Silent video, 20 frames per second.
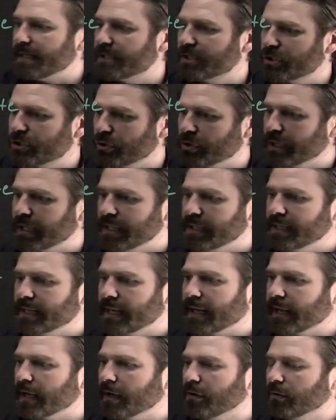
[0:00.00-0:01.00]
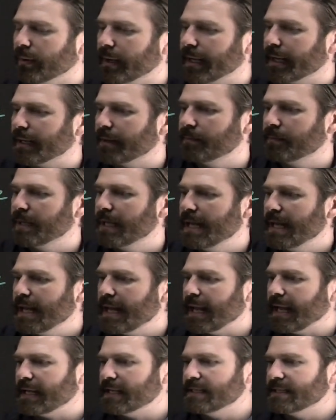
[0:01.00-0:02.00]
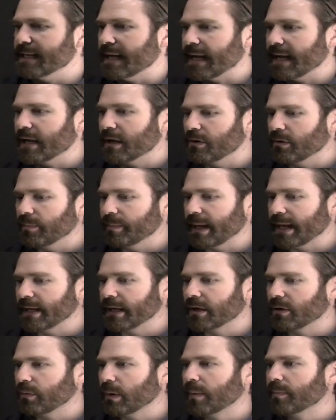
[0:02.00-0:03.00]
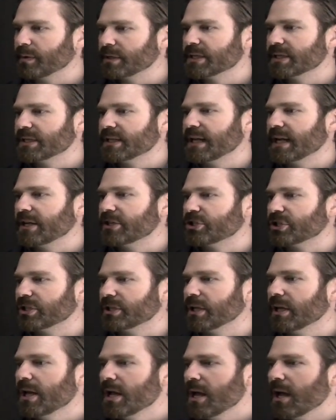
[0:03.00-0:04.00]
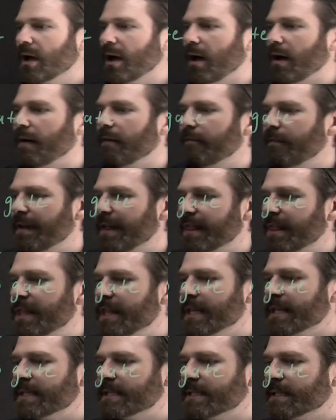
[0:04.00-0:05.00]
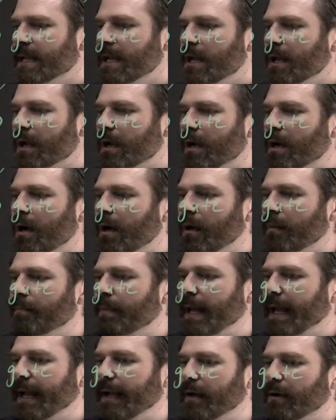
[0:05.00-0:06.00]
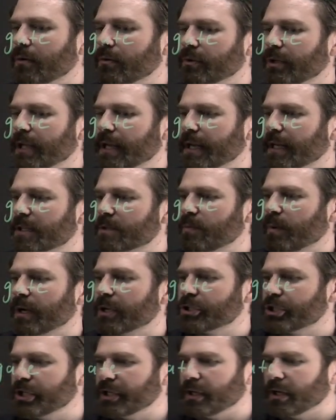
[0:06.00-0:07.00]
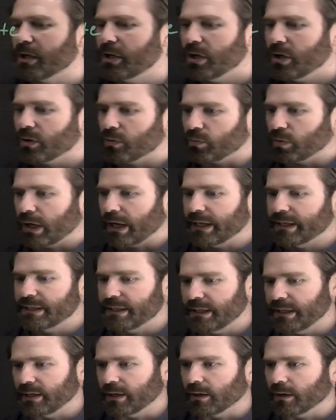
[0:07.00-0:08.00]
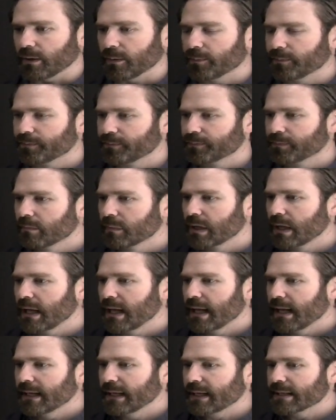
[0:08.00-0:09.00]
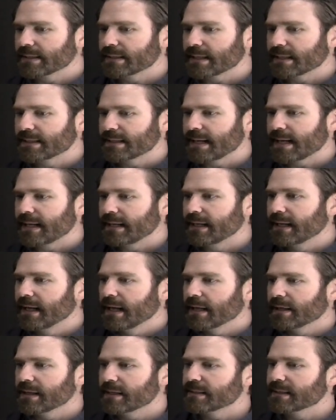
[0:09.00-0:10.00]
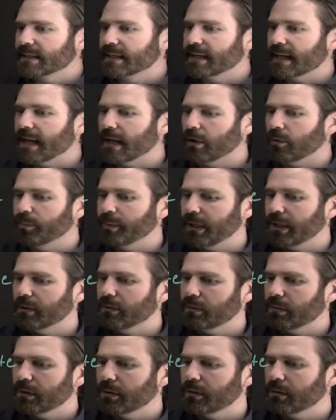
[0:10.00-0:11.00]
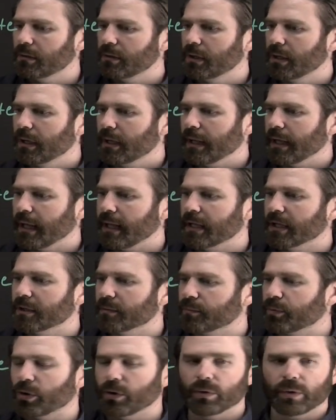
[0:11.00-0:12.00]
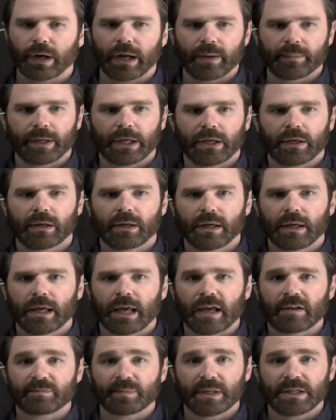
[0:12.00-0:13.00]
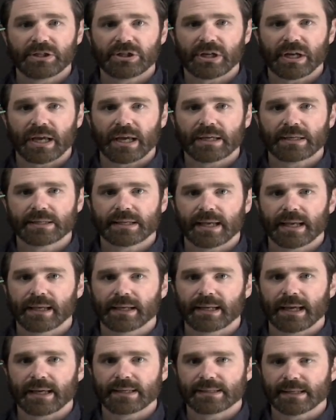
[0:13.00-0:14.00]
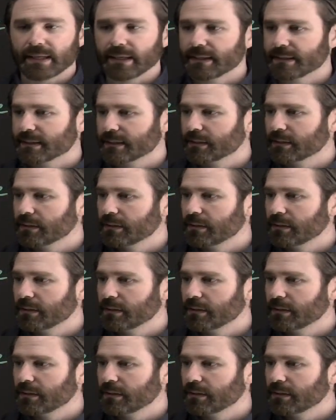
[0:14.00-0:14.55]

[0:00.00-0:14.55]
circuit diagram, a diagrammatic representation of this compound expression right here. And as I said, this can help you in programming FPGAs and ASICs,